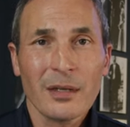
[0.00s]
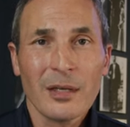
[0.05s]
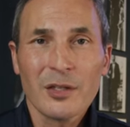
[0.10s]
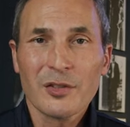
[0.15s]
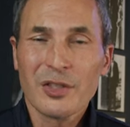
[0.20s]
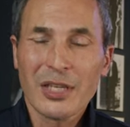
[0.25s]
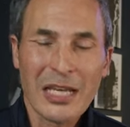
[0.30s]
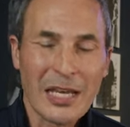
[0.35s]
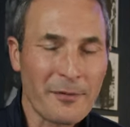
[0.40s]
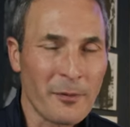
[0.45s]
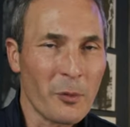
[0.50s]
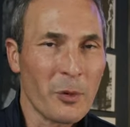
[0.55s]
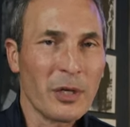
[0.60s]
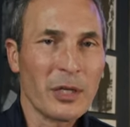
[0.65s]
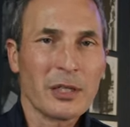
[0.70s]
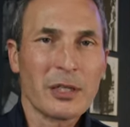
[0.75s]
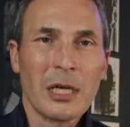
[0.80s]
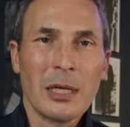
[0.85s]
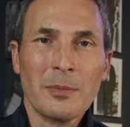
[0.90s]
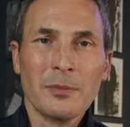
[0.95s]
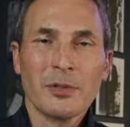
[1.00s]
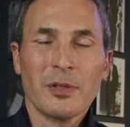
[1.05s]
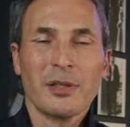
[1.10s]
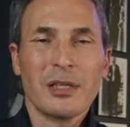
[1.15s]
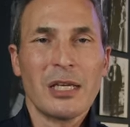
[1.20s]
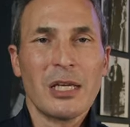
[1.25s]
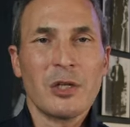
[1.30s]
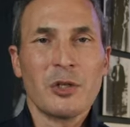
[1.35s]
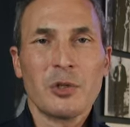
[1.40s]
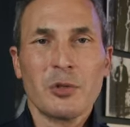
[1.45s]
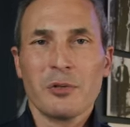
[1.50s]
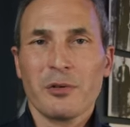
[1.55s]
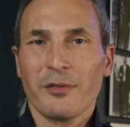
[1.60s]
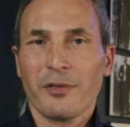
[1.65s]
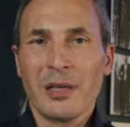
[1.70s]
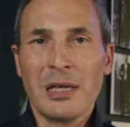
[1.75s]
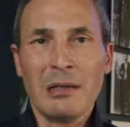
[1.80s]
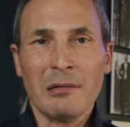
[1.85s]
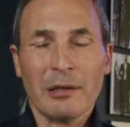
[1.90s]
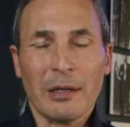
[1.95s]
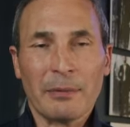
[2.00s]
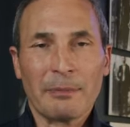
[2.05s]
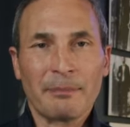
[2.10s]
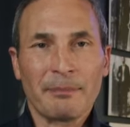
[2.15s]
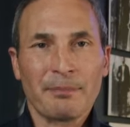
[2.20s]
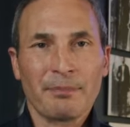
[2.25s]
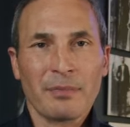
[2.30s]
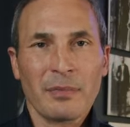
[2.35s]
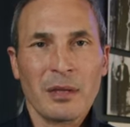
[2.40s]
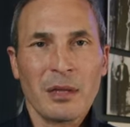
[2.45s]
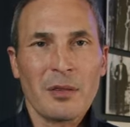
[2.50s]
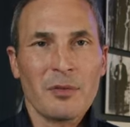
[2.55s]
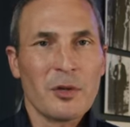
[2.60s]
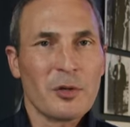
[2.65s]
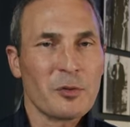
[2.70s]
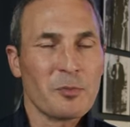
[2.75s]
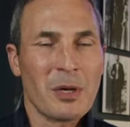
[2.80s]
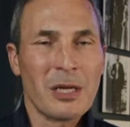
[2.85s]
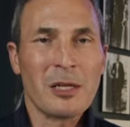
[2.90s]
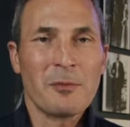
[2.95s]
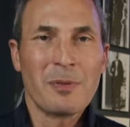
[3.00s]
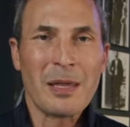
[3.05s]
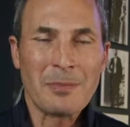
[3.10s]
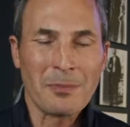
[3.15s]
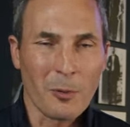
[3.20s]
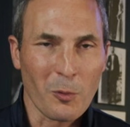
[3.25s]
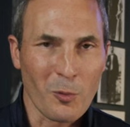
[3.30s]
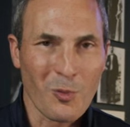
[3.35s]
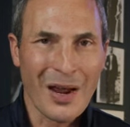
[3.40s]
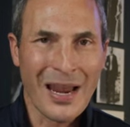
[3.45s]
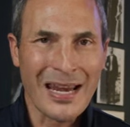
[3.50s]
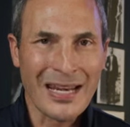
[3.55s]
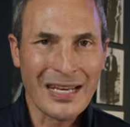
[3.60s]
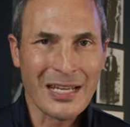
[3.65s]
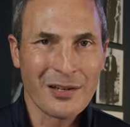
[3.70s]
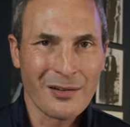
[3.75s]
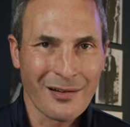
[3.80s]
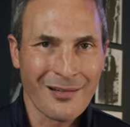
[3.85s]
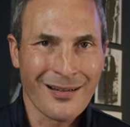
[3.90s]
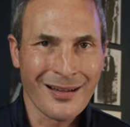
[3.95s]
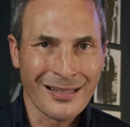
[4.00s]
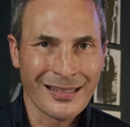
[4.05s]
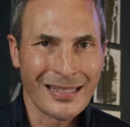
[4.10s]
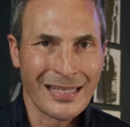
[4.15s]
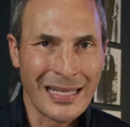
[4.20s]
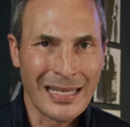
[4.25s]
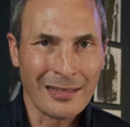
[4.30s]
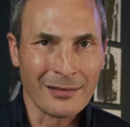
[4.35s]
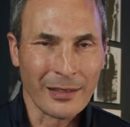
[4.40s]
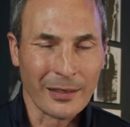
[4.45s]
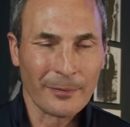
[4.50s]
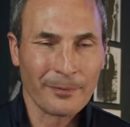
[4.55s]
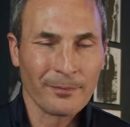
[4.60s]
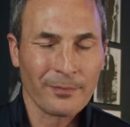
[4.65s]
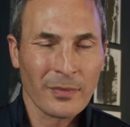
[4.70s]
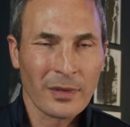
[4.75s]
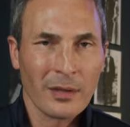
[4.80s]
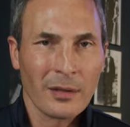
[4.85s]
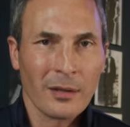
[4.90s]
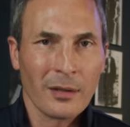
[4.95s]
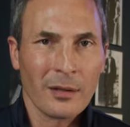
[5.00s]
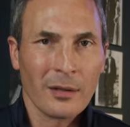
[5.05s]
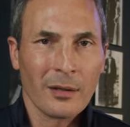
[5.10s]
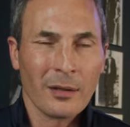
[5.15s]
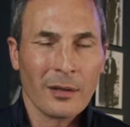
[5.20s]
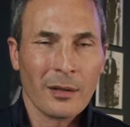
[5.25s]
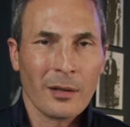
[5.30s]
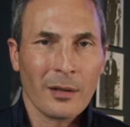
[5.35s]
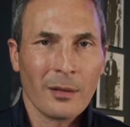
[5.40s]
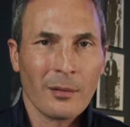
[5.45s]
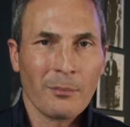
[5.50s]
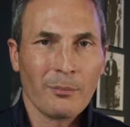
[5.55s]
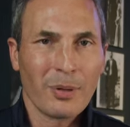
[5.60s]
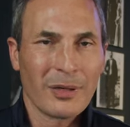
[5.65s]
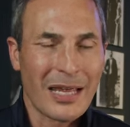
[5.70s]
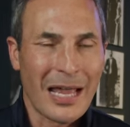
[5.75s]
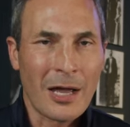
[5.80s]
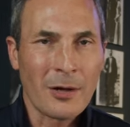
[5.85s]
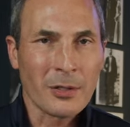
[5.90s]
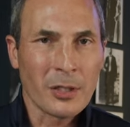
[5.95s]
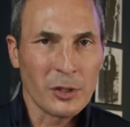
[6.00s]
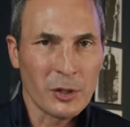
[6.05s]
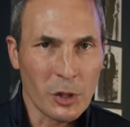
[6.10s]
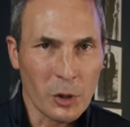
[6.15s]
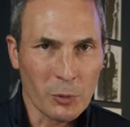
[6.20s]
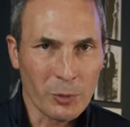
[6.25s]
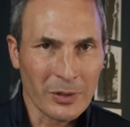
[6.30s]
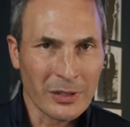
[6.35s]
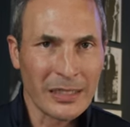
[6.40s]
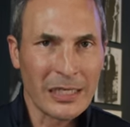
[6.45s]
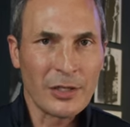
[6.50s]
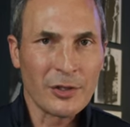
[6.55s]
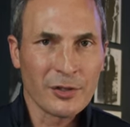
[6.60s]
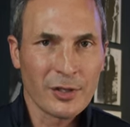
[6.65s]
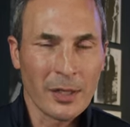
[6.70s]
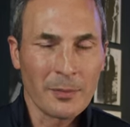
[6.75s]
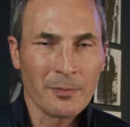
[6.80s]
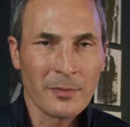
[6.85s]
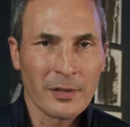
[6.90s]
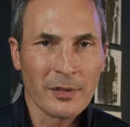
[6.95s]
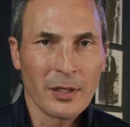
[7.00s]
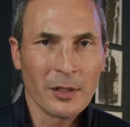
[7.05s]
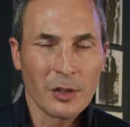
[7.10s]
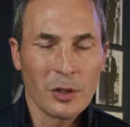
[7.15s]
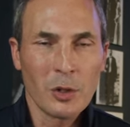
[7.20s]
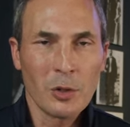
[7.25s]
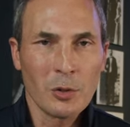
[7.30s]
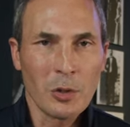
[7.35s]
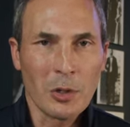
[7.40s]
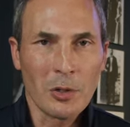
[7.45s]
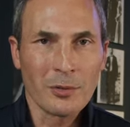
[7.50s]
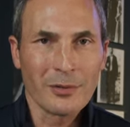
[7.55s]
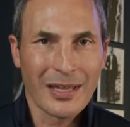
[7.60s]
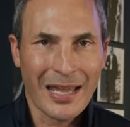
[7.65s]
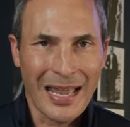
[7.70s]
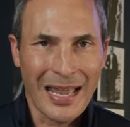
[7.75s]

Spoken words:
See, even when it comes to the issue of healing, there's many people waiting on healing. But how can you release something that you don't